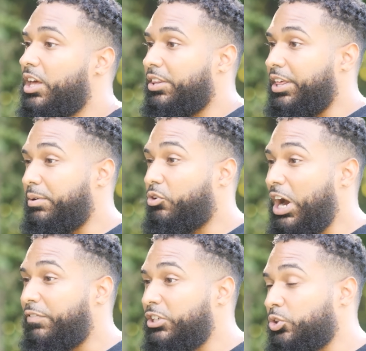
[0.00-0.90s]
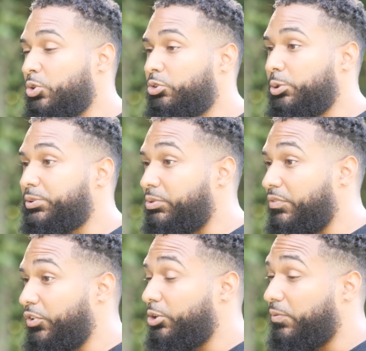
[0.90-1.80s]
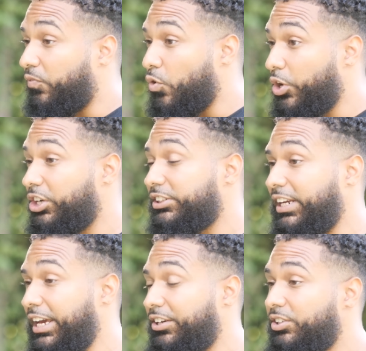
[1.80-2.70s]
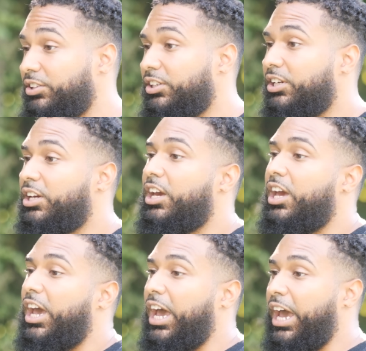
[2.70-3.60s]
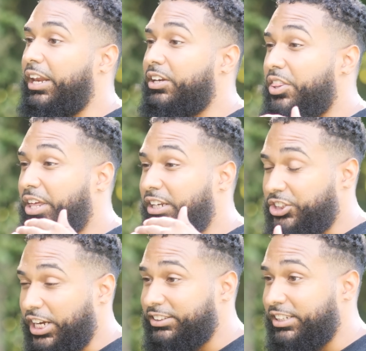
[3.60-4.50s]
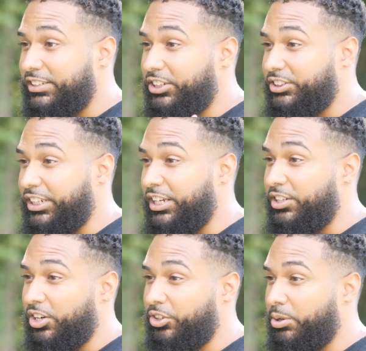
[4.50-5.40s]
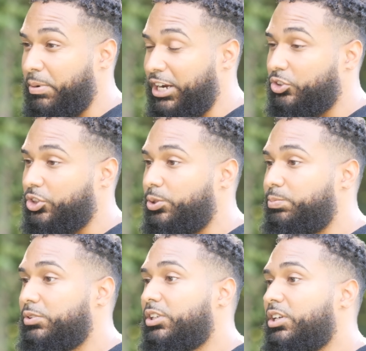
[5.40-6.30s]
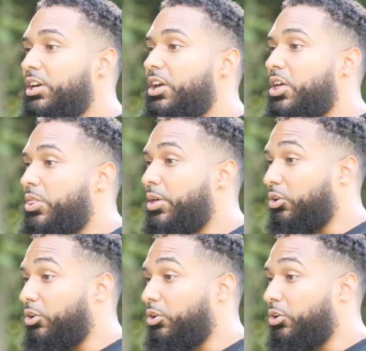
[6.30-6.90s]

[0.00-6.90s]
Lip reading: They grabbed these 2 groups and reviewed them 4 years later, and they tested their skin under a microscope. The